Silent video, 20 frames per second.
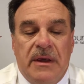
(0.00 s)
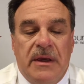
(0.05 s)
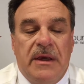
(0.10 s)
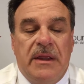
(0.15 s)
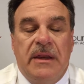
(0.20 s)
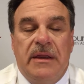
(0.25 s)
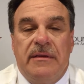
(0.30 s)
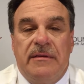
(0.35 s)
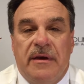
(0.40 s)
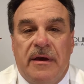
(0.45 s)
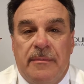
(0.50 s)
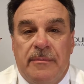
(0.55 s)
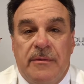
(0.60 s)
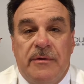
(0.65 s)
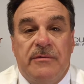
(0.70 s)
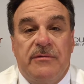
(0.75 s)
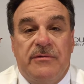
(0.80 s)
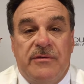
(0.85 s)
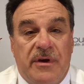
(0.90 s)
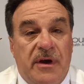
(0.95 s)
Anytime
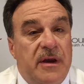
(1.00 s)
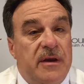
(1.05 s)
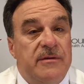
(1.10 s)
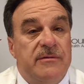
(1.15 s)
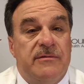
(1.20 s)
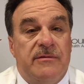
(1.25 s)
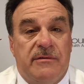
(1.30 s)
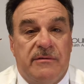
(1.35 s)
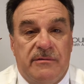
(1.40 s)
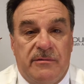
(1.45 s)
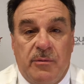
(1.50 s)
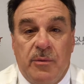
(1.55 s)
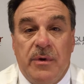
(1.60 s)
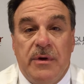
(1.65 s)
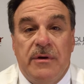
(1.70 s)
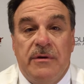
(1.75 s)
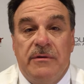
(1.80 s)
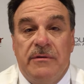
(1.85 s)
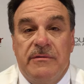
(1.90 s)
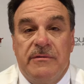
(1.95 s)
there's change, there's
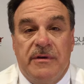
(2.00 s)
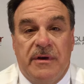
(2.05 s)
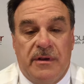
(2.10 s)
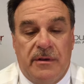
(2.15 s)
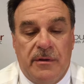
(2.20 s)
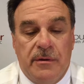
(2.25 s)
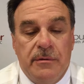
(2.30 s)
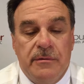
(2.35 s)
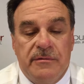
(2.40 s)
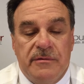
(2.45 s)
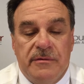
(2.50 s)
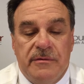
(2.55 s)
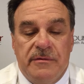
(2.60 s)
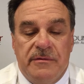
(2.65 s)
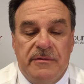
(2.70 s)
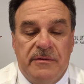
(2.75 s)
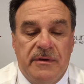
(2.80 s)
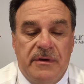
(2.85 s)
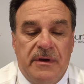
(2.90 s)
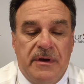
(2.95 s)
winners and
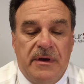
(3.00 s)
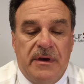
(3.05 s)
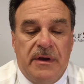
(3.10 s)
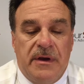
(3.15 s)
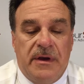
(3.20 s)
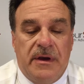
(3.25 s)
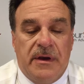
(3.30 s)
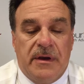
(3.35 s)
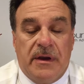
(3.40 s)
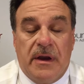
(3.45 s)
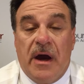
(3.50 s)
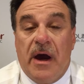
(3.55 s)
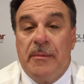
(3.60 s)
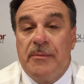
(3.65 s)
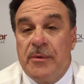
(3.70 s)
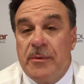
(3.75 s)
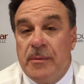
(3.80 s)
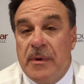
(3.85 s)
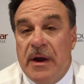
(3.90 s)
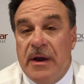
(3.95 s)
losers and
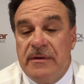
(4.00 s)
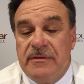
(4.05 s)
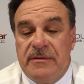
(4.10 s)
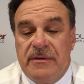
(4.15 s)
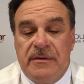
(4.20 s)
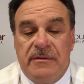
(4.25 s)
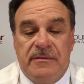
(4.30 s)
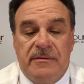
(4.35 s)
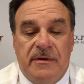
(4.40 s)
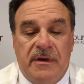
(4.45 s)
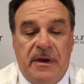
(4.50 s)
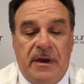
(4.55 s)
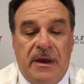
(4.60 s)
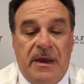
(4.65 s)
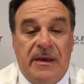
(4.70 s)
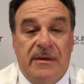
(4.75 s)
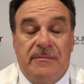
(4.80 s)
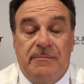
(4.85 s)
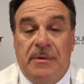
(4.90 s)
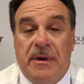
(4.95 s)
compromises
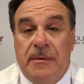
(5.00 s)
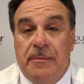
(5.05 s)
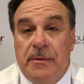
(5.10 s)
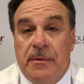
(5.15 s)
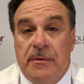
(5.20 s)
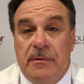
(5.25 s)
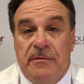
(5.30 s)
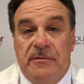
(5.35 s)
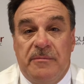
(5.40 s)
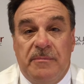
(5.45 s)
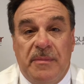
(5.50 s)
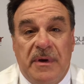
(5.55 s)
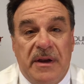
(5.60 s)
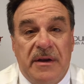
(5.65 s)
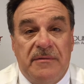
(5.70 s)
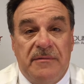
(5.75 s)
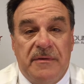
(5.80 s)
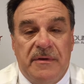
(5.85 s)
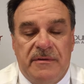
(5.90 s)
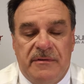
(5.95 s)
as people lose
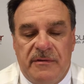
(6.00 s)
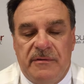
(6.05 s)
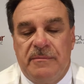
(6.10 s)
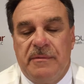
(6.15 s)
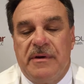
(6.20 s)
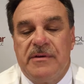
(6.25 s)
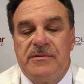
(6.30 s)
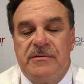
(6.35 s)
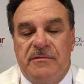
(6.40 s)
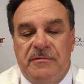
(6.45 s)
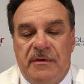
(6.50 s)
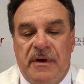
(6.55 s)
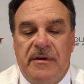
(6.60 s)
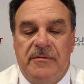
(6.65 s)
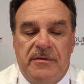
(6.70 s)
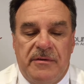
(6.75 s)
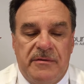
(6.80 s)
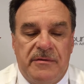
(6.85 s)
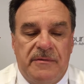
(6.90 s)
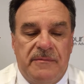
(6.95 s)
benefits and special
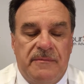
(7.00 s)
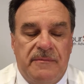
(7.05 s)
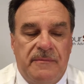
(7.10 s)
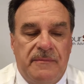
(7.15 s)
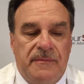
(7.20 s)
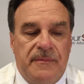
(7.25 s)
favors.